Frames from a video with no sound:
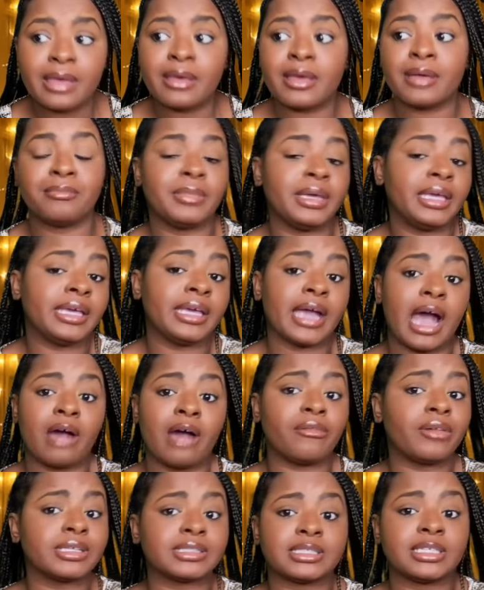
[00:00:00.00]
Me, I
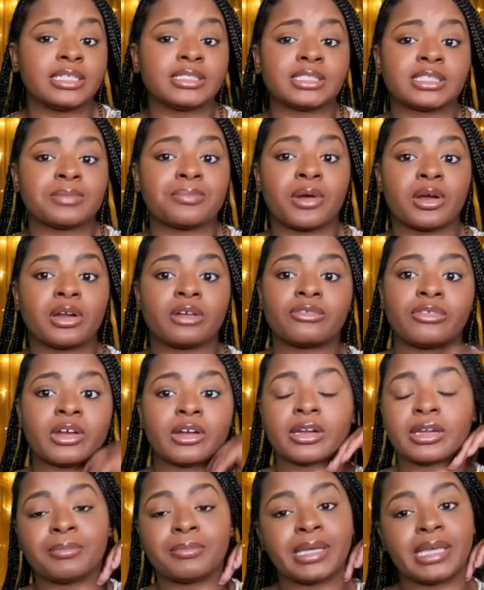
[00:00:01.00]
wasn't in support of her
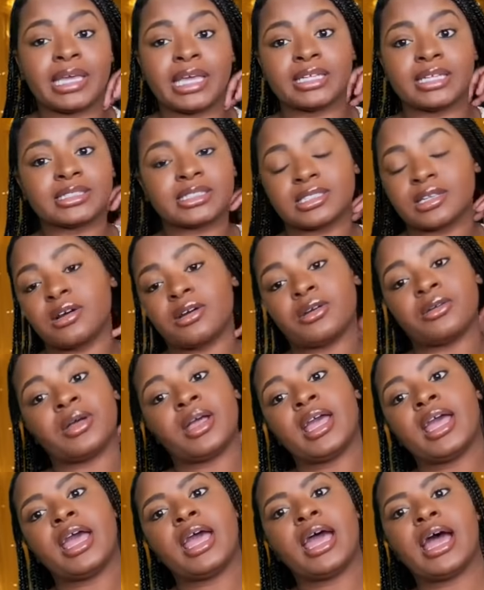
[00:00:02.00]
in the beginning, so
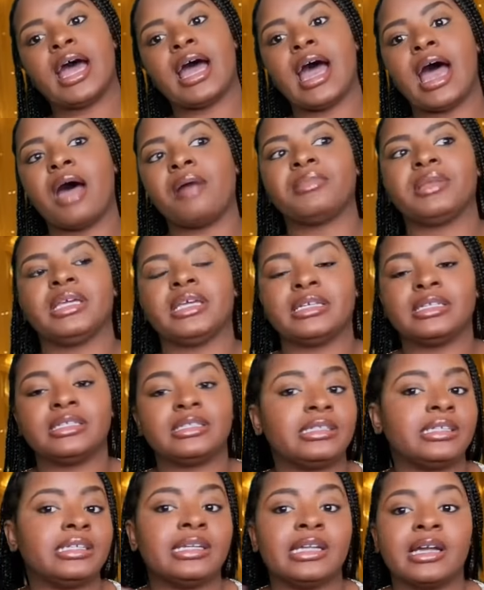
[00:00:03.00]
I mean,
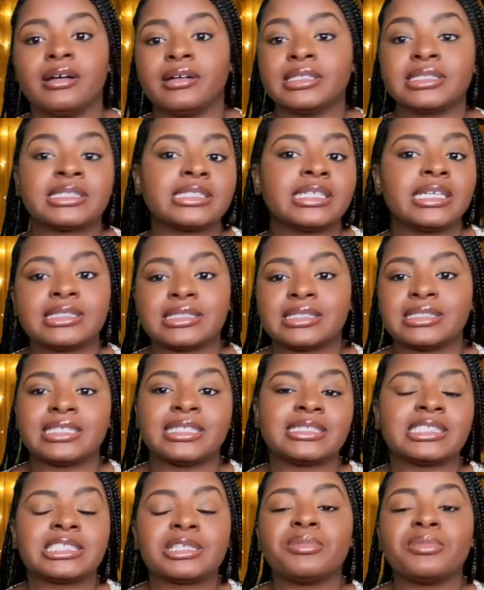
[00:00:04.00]
you know, it's it's
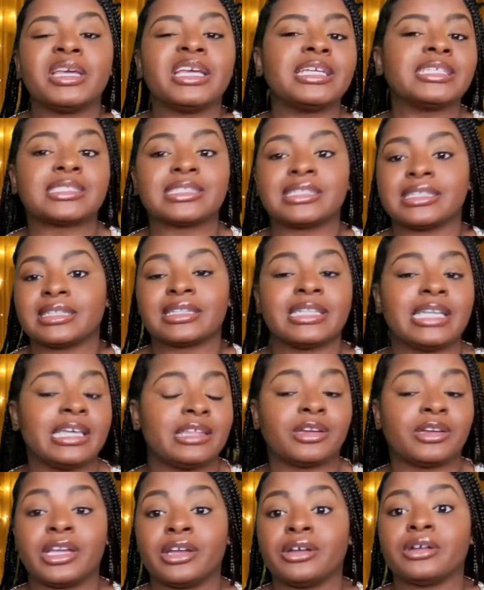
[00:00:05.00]
to me it's
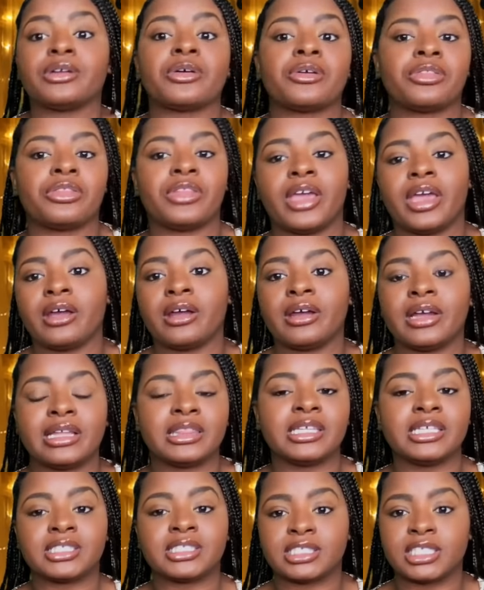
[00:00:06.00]
neither here nor there in
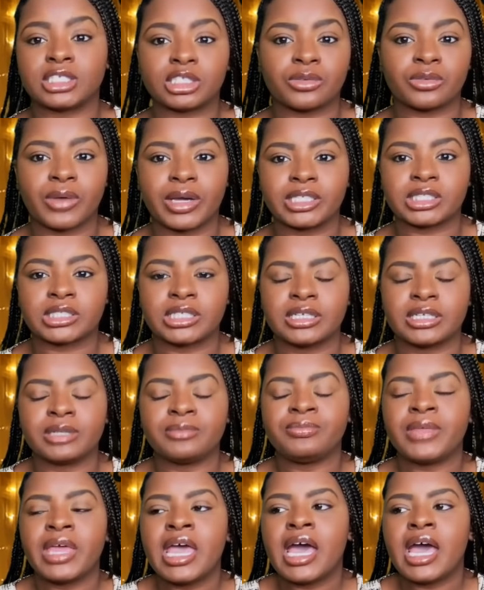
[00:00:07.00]
this situation.
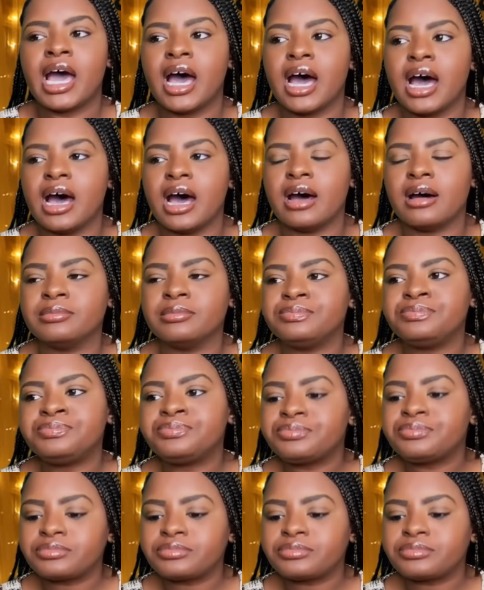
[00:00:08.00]
Um,